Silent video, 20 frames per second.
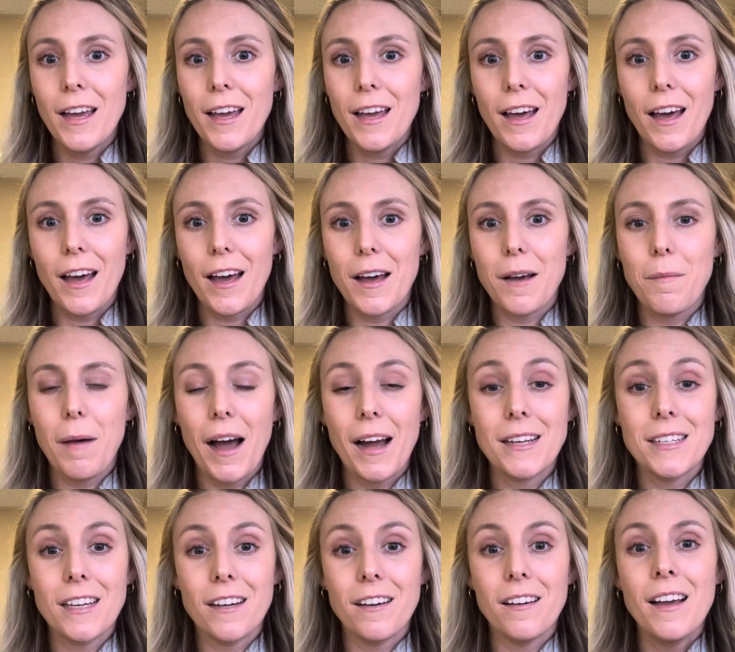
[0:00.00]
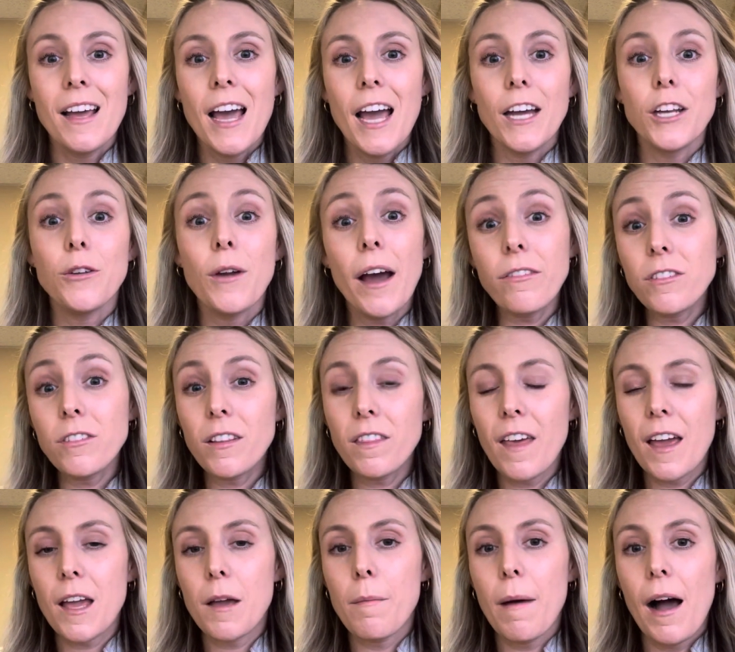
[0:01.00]
idea. And you have to
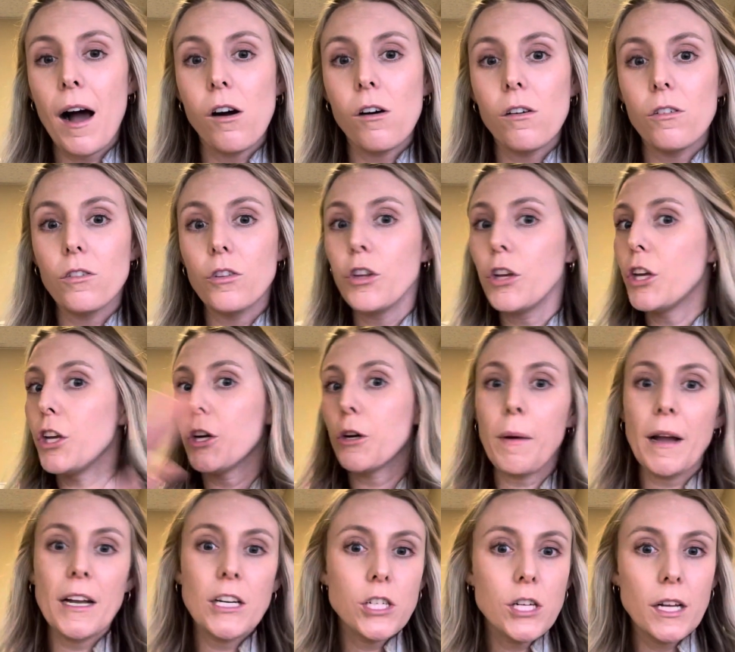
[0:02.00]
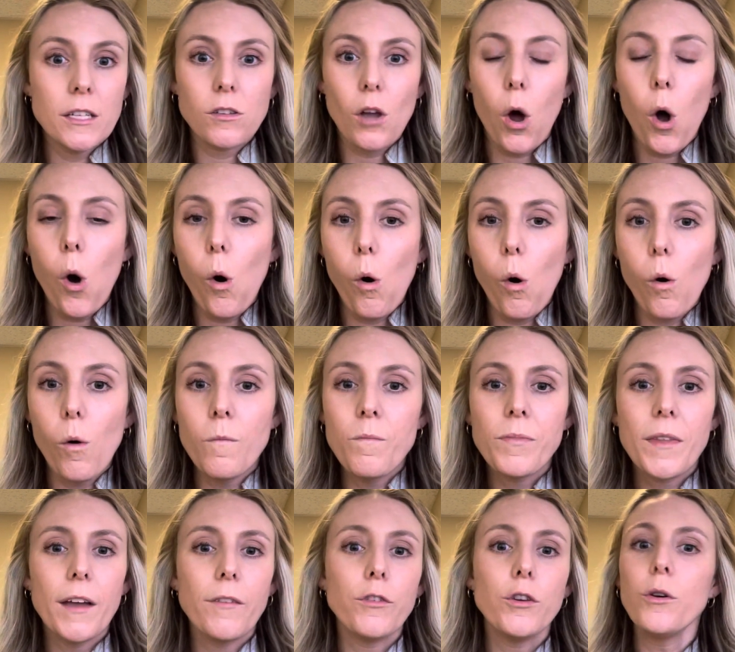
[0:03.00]
think about, look at your patient as a whole.
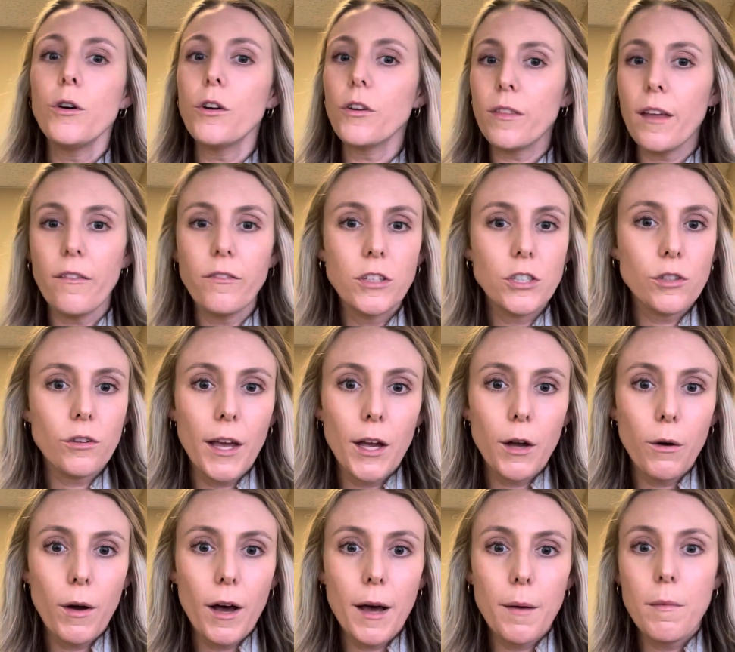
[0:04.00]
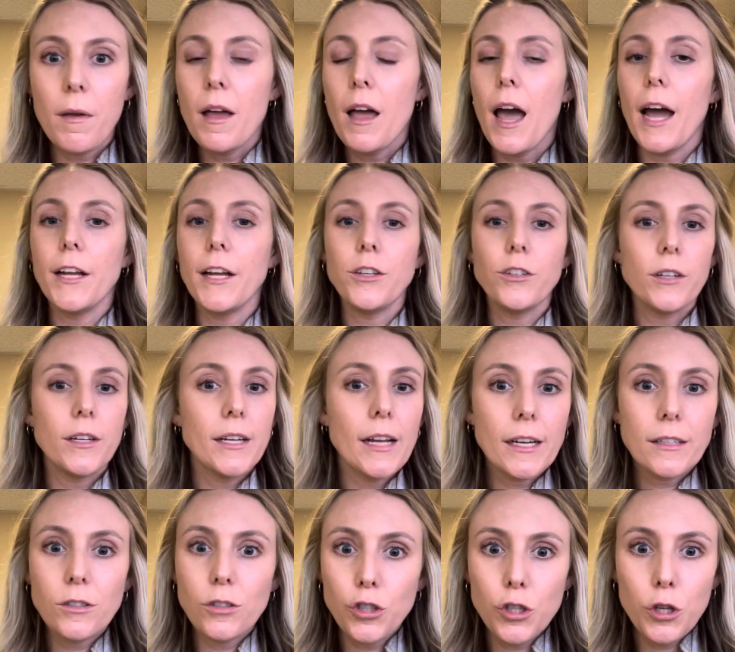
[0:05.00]
If you hook that Vigileo up and your
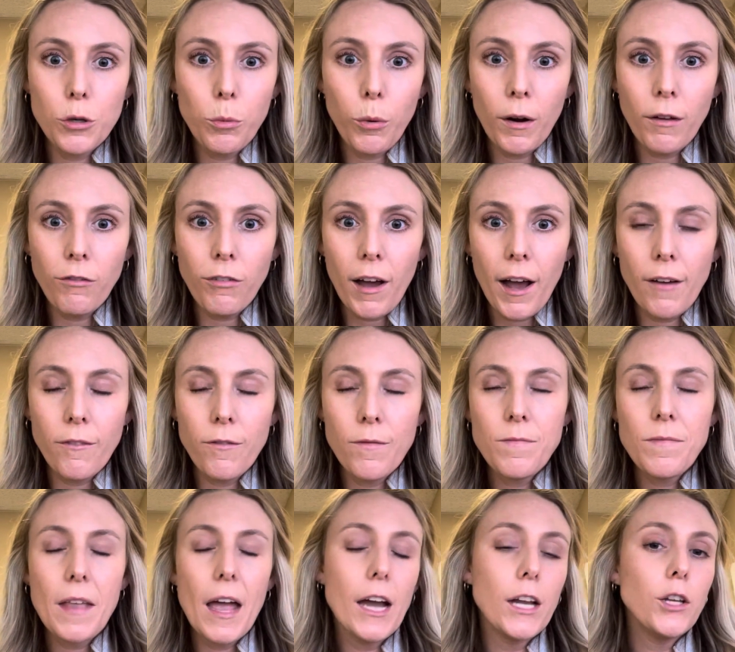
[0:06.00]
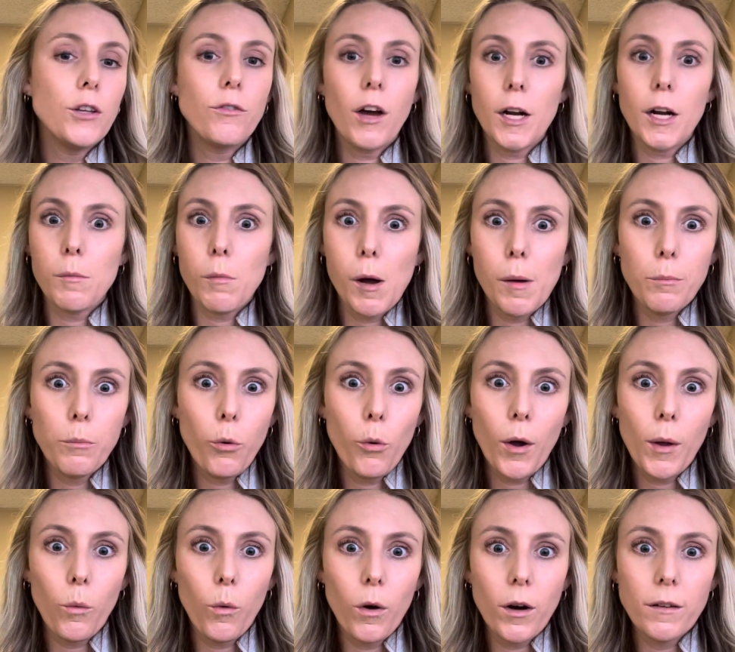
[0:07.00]
index is 2.5 and you've got them on
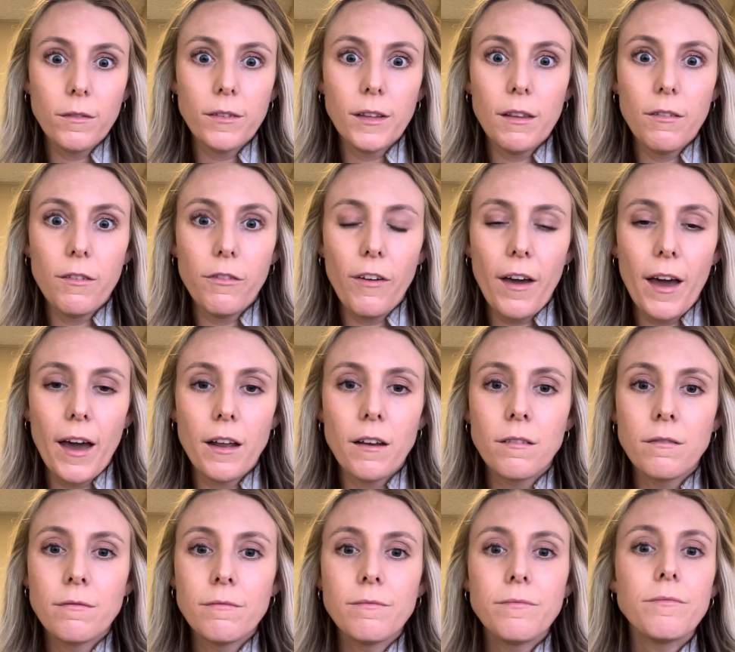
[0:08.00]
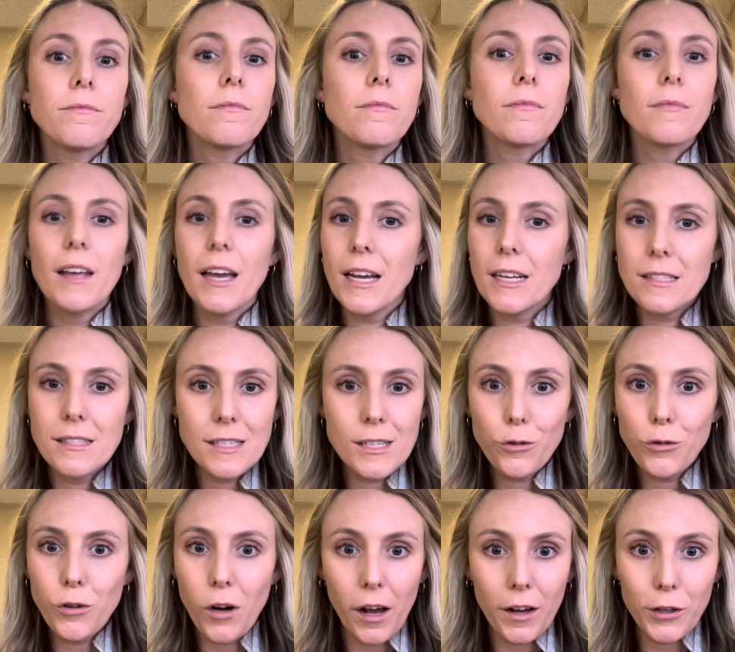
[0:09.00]
0.1 of Levophed, it's
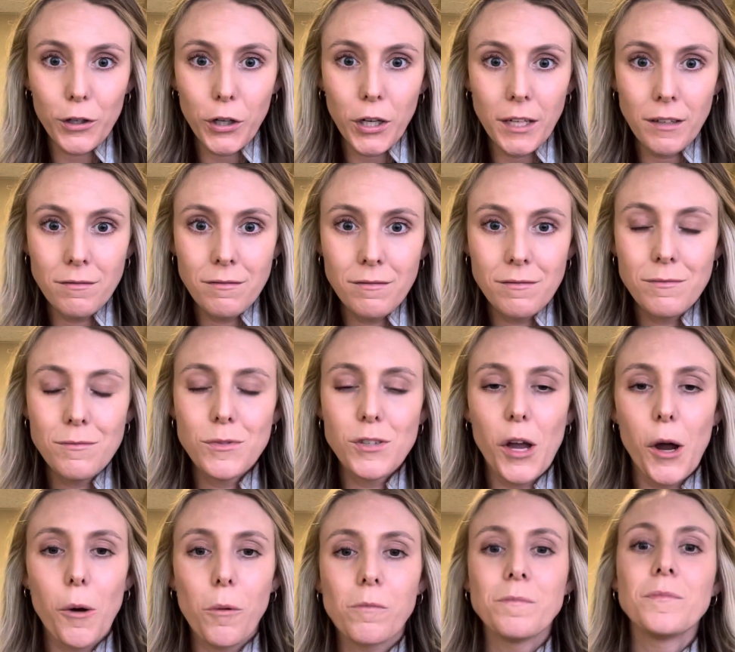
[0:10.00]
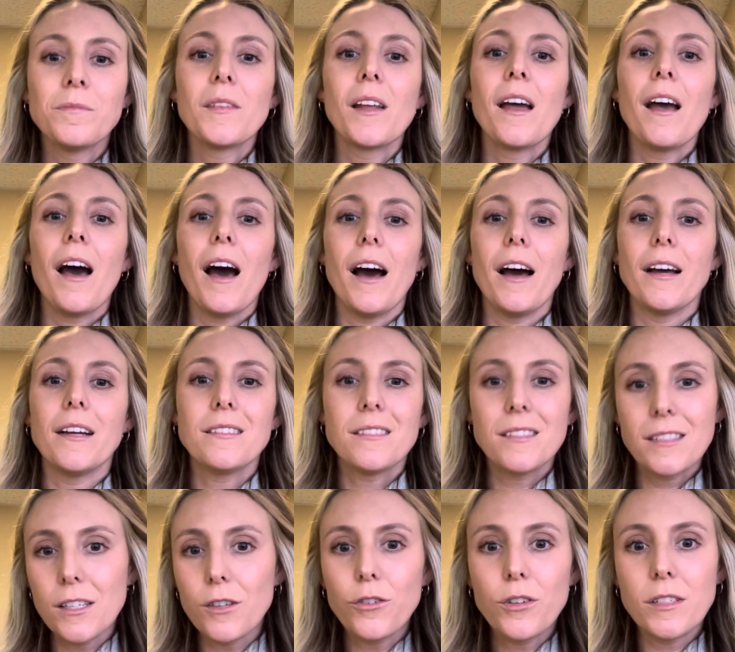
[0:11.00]
still not good. So it's
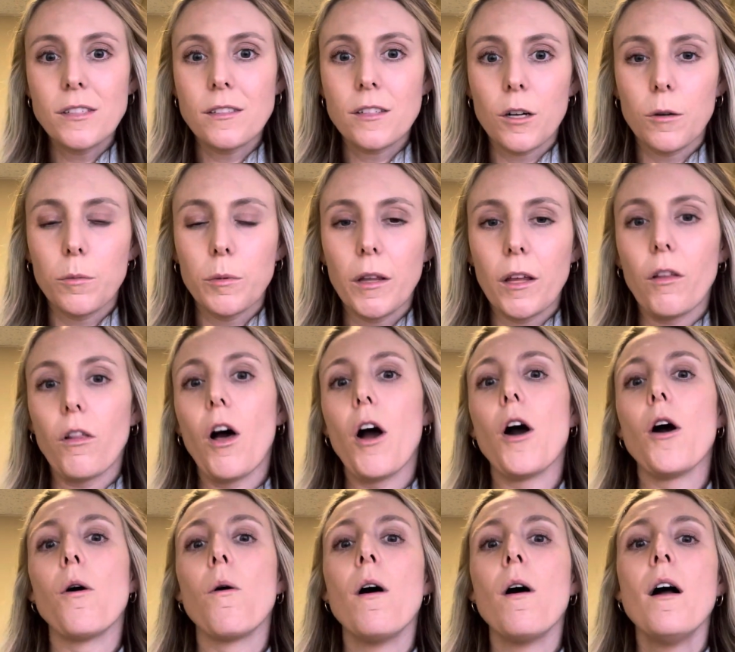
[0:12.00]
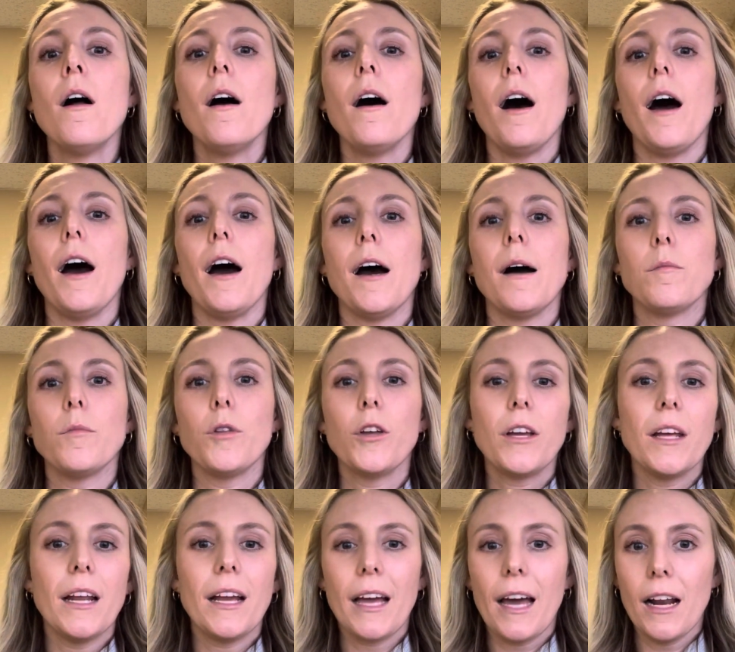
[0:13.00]
still considerably low,
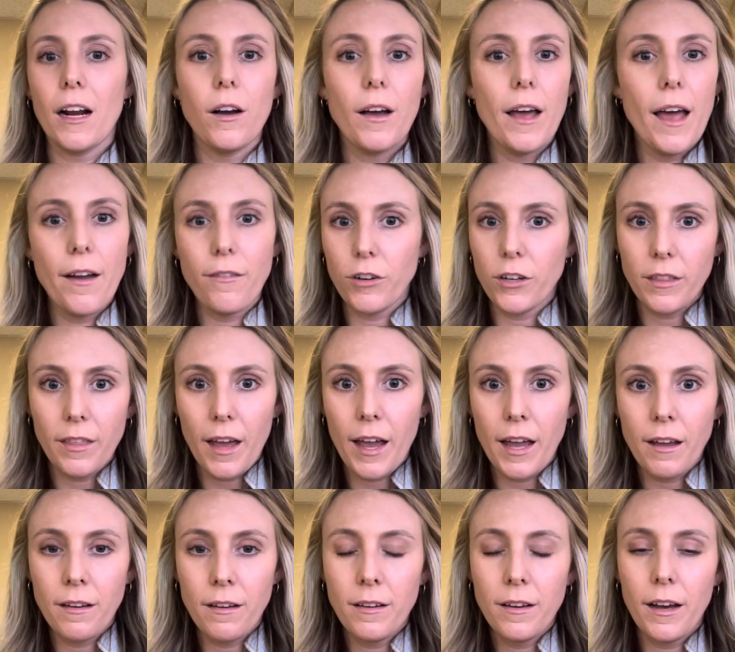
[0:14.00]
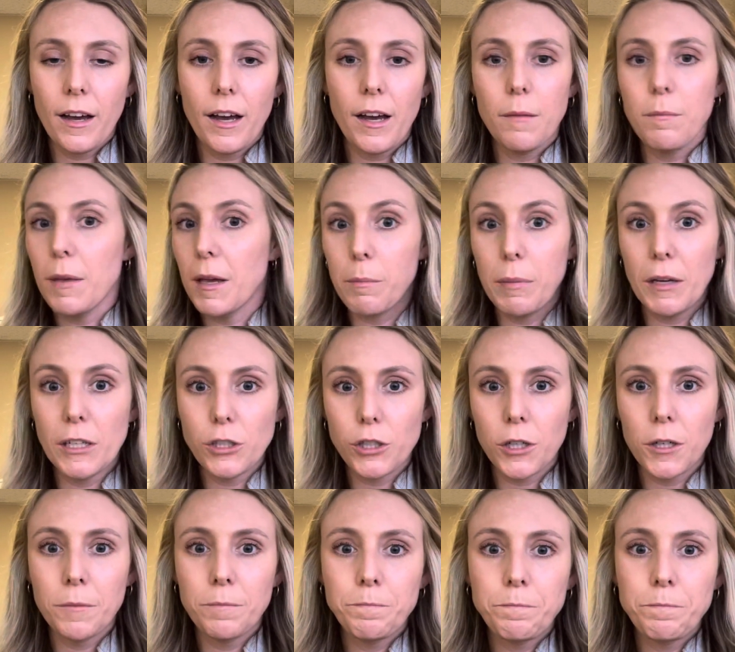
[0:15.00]
looking at kind of everything, big picture.